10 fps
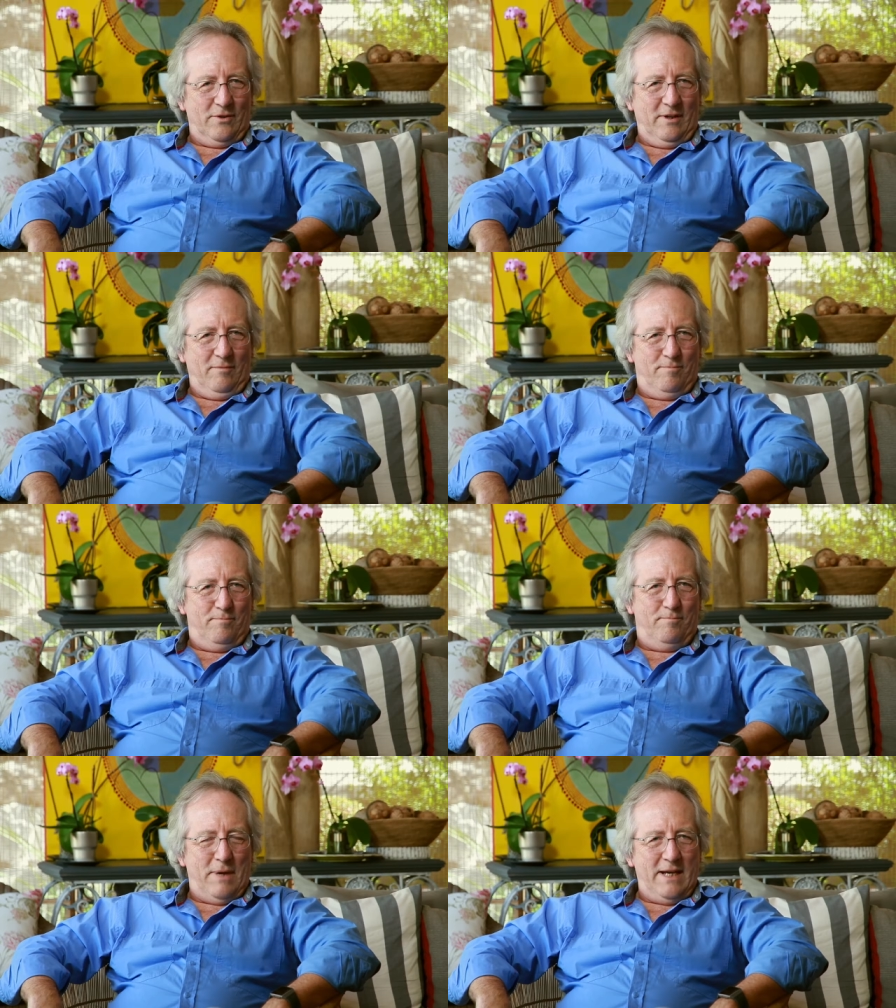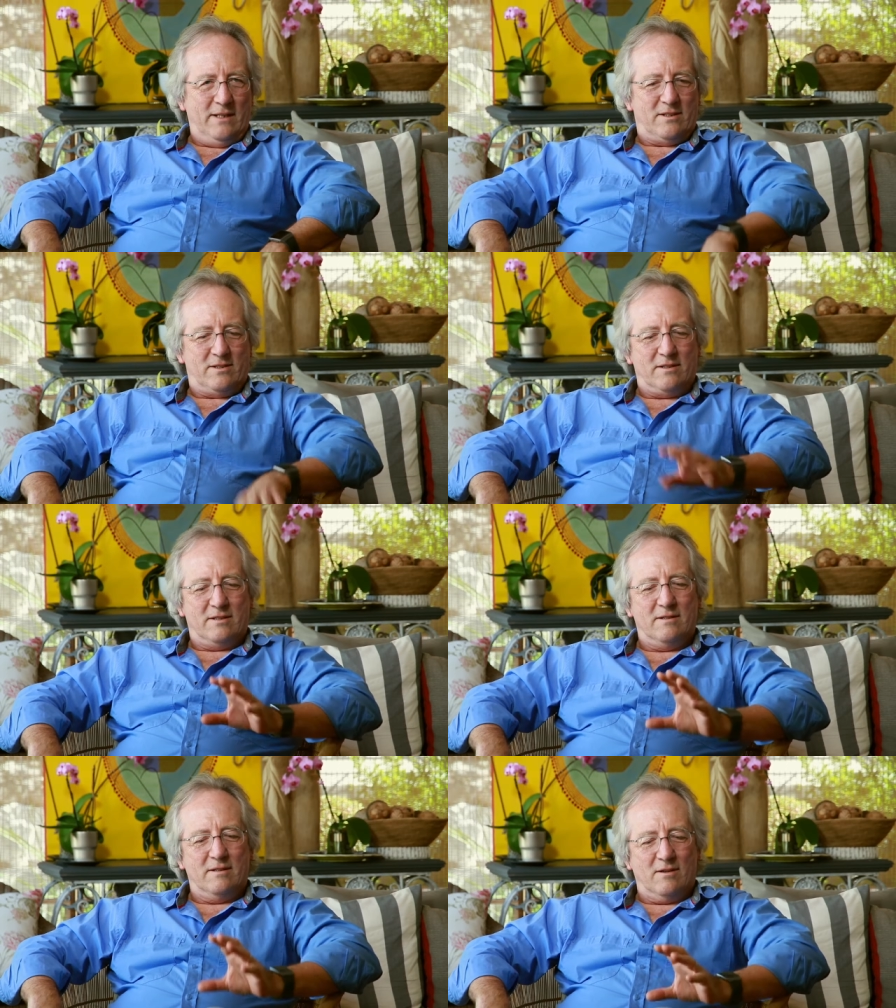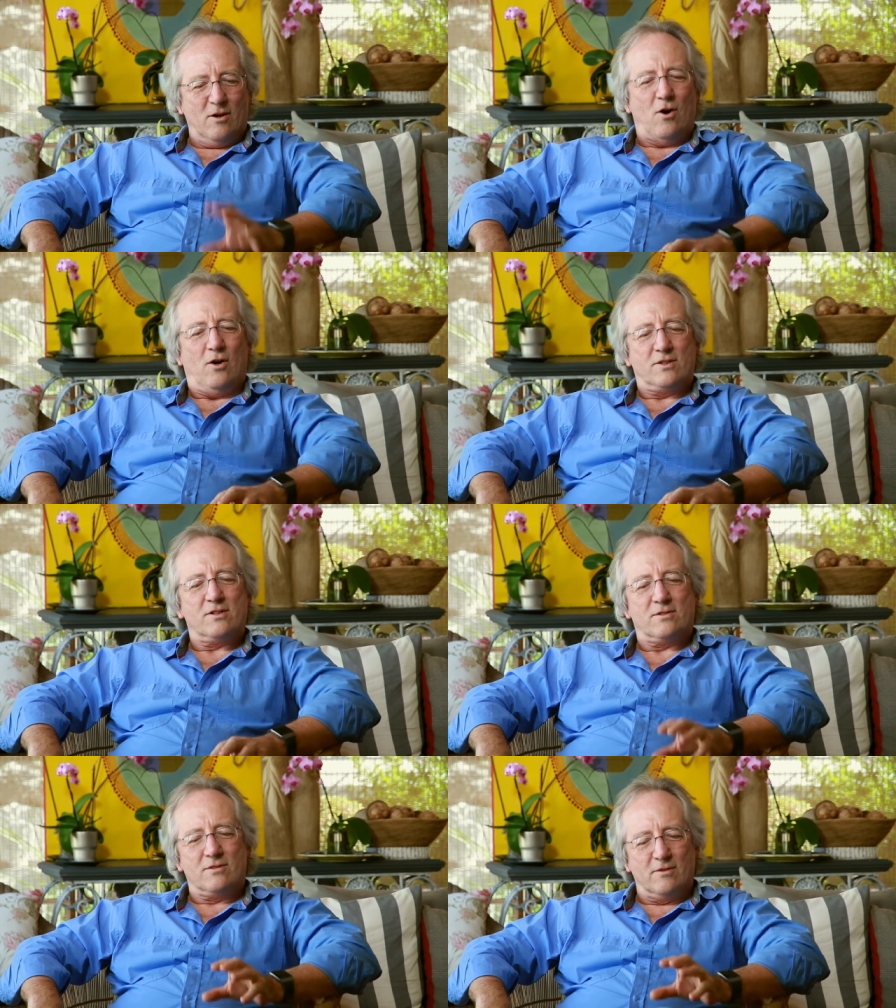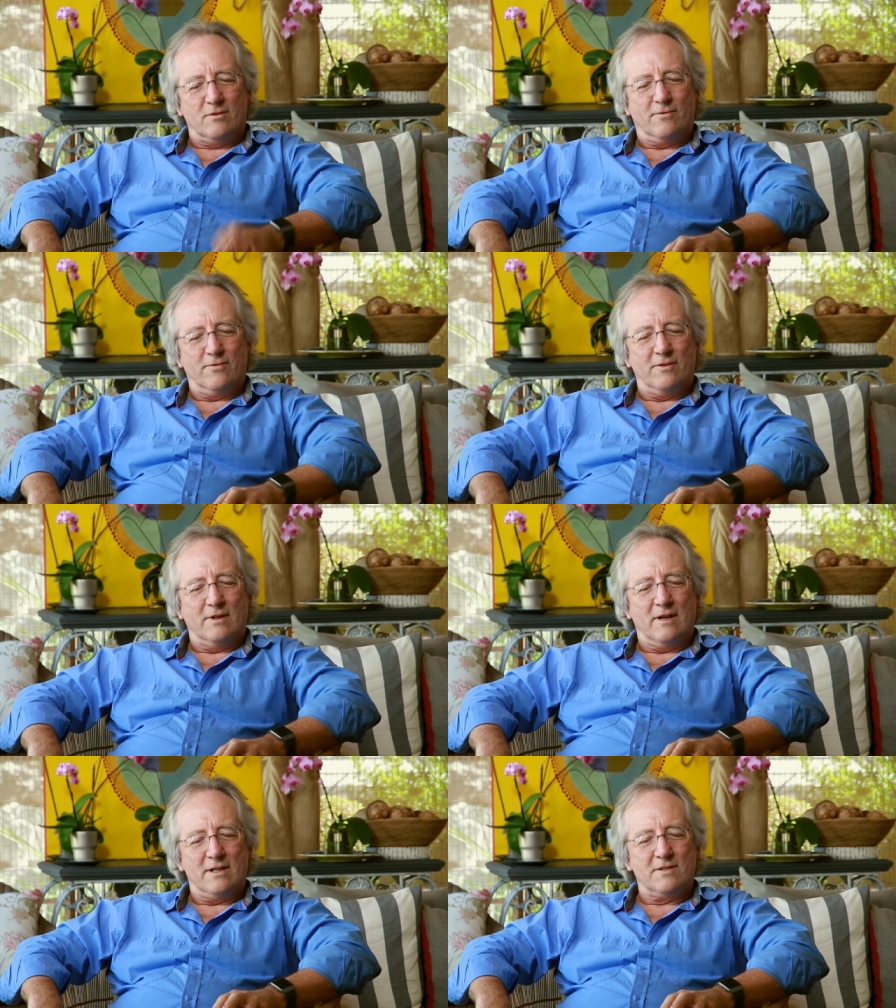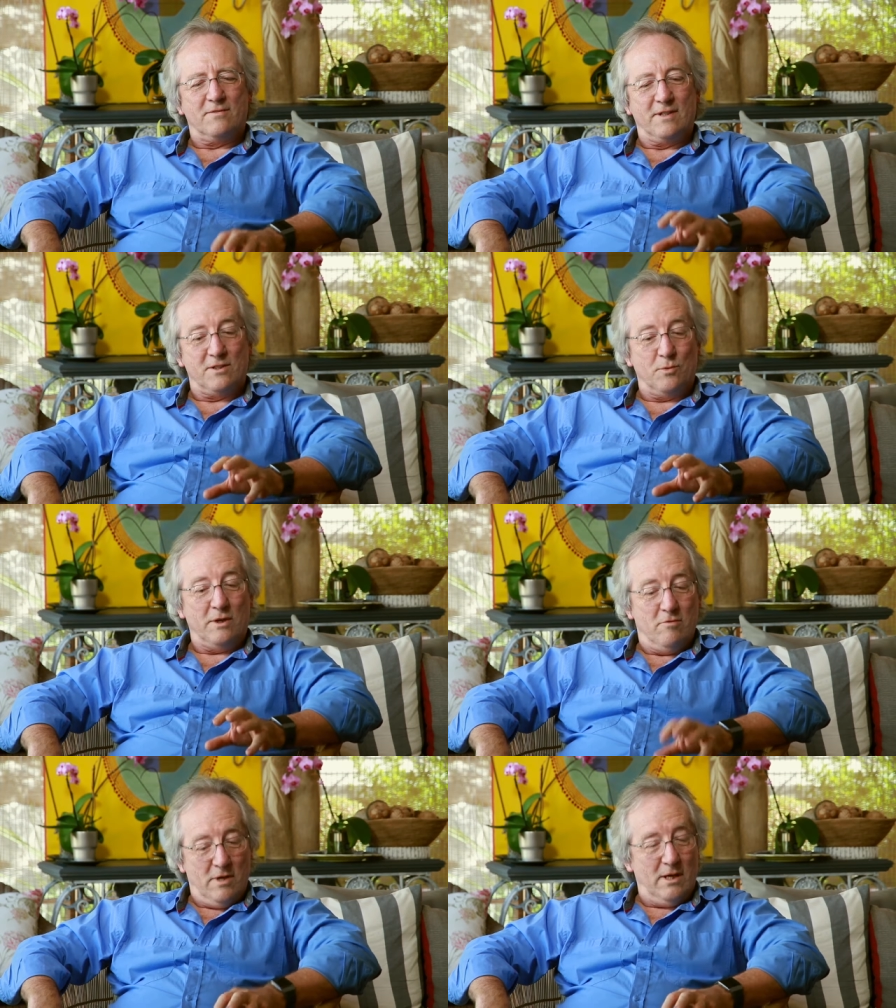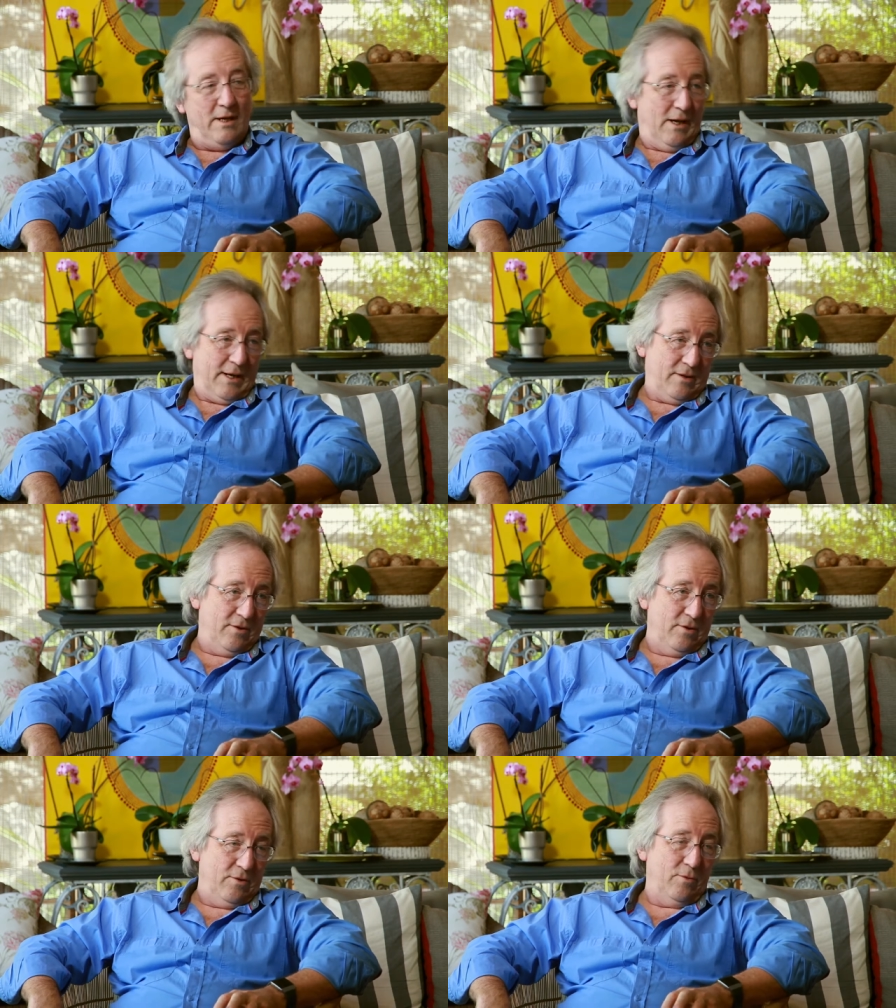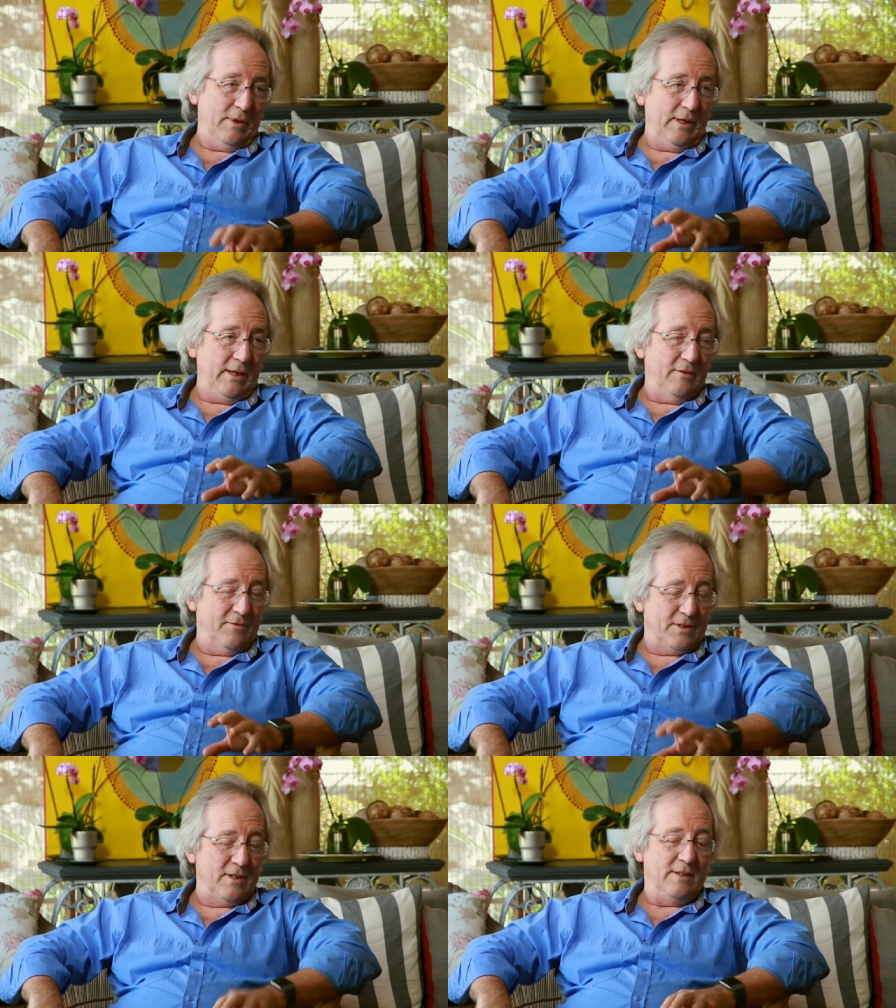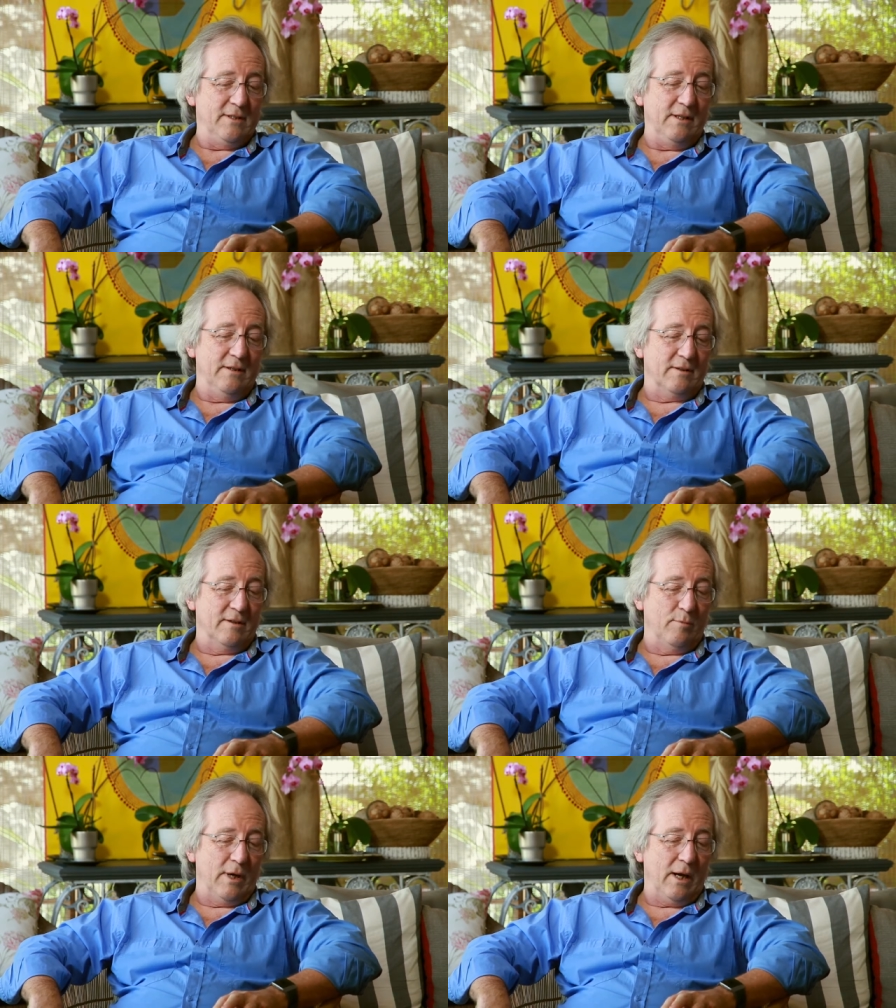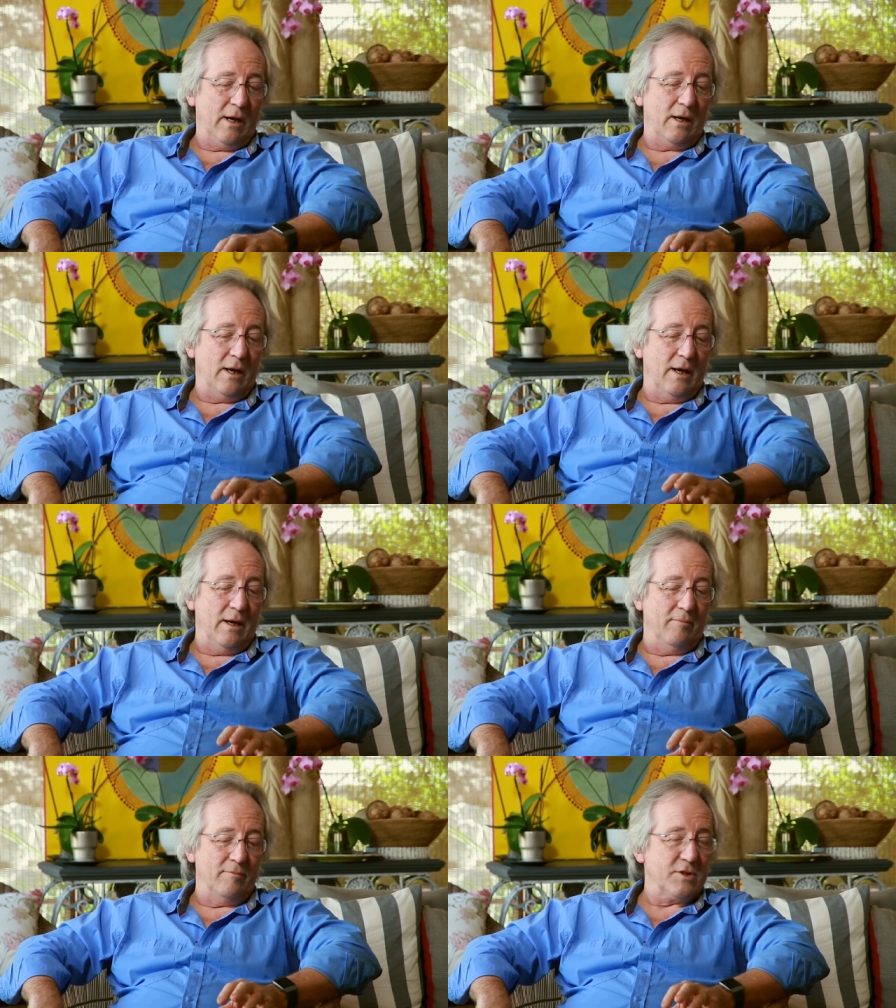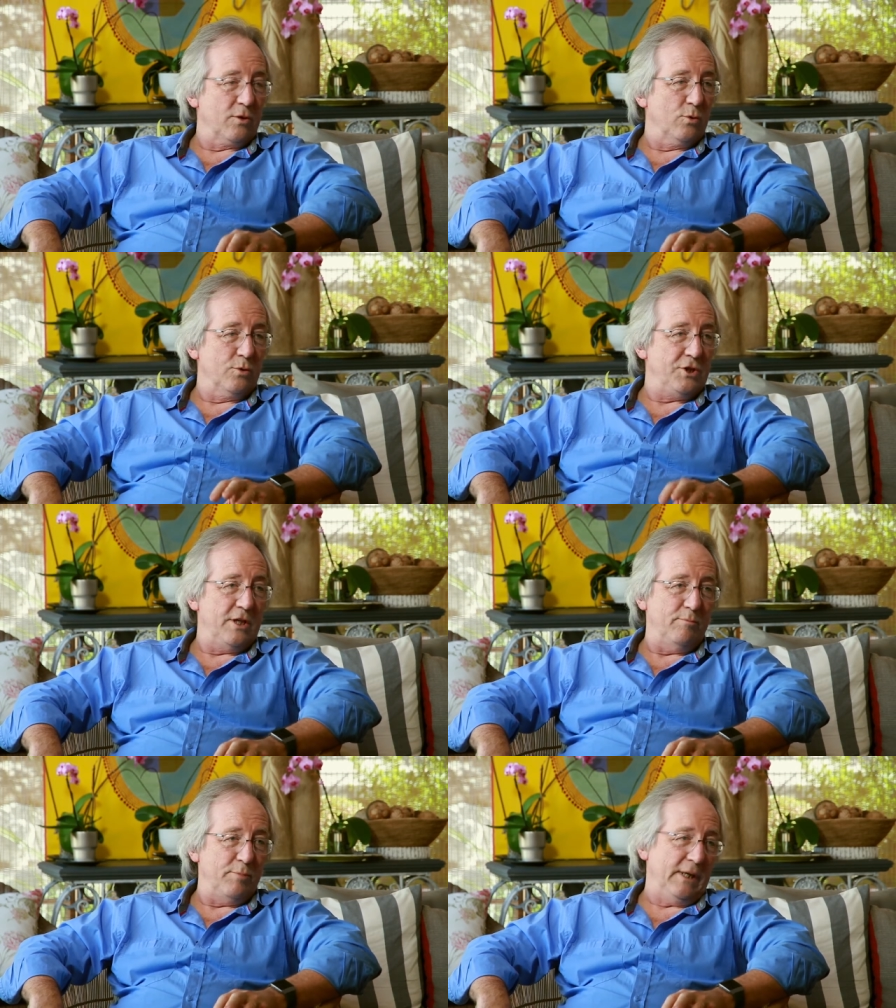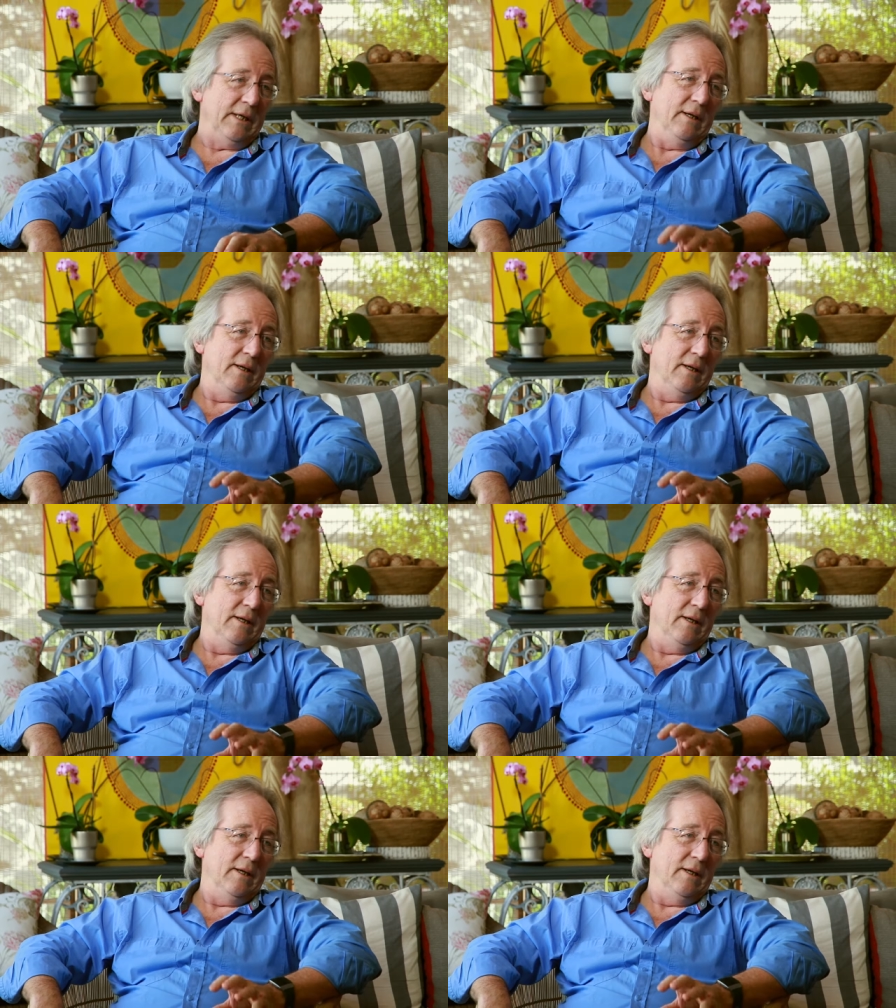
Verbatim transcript: the base cost of the kinds of things that we'd really like to do, we need a facility that can make so-called GMP,